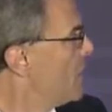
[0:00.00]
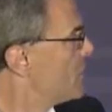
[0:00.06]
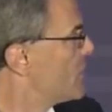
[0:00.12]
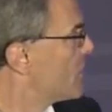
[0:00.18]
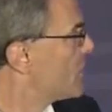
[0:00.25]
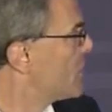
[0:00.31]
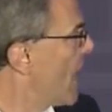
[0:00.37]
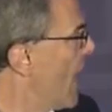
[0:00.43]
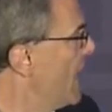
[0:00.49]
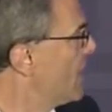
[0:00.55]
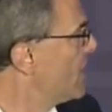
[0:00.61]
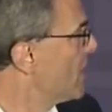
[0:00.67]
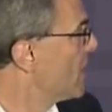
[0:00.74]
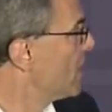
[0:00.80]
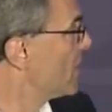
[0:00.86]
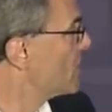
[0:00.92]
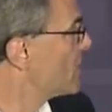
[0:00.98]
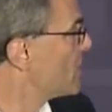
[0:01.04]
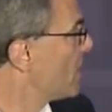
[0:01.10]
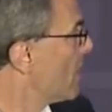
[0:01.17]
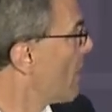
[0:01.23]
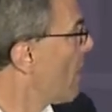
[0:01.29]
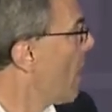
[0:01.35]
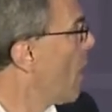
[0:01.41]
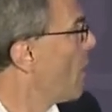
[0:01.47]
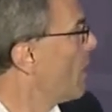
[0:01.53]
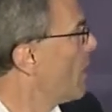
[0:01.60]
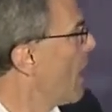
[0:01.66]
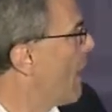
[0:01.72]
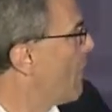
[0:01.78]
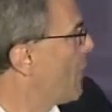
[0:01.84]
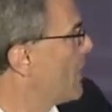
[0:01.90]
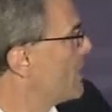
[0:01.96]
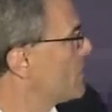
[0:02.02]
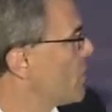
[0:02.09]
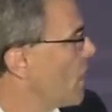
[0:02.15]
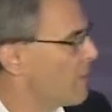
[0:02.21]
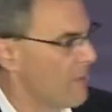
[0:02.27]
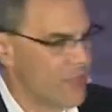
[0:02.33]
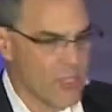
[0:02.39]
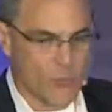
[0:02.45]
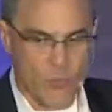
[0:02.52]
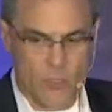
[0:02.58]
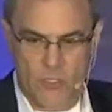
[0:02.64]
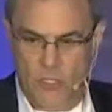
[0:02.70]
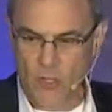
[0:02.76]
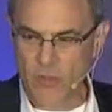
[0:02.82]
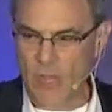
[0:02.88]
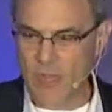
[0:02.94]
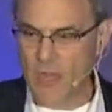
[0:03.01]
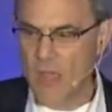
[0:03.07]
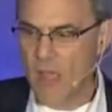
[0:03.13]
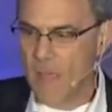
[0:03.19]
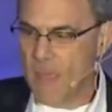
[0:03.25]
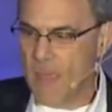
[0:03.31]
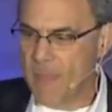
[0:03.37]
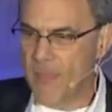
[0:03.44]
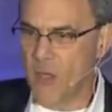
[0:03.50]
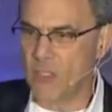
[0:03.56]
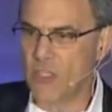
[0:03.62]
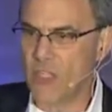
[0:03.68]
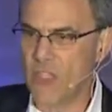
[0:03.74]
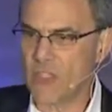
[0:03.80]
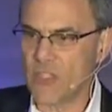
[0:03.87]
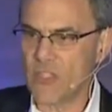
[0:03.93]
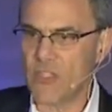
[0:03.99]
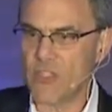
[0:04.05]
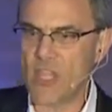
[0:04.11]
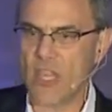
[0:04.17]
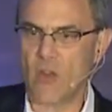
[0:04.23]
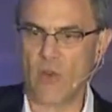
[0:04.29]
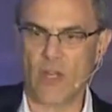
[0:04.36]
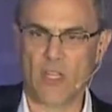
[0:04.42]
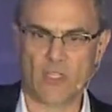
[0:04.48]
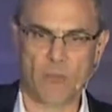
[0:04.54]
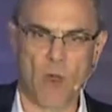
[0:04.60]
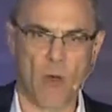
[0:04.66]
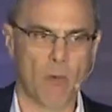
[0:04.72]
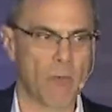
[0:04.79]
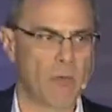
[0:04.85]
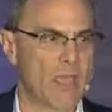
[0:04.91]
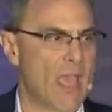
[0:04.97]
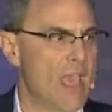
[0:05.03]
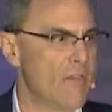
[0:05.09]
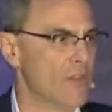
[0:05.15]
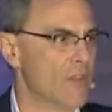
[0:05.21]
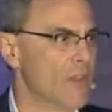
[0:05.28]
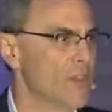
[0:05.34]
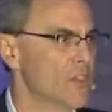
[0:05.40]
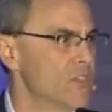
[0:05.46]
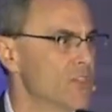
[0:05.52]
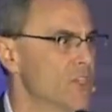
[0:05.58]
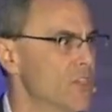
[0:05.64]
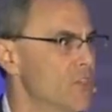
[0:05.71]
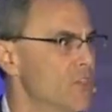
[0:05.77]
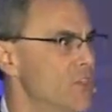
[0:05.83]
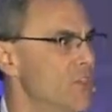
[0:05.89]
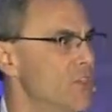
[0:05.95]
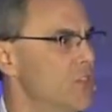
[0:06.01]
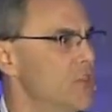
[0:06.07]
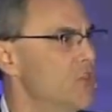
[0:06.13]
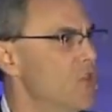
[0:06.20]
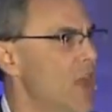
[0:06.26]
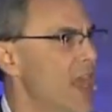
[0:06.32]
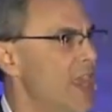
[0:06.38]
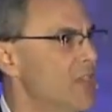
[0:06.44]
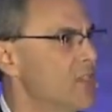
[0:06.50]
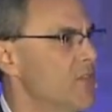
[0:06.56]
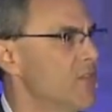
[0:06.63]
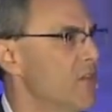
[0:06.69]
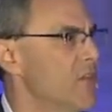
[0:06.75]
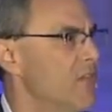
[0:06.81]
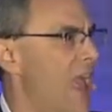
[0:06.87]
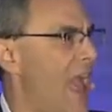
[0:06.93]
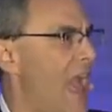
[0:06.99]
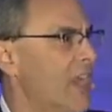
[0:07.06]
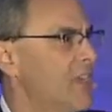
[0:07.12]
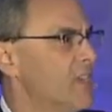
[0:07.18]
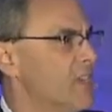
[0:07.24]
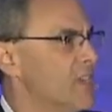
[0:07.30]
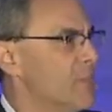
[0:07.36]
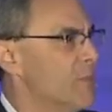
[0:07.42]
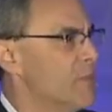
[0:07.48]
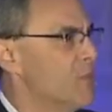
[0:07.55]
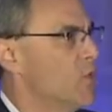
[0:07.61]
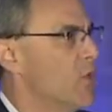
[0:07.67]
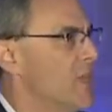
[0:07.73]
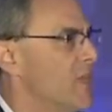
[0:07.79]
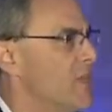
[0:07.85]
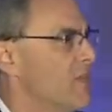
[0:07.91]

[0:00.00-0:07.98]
Designers, I wanted to talk about this one too, that there's this synchronous mobile behavior. There's this transfer of actions between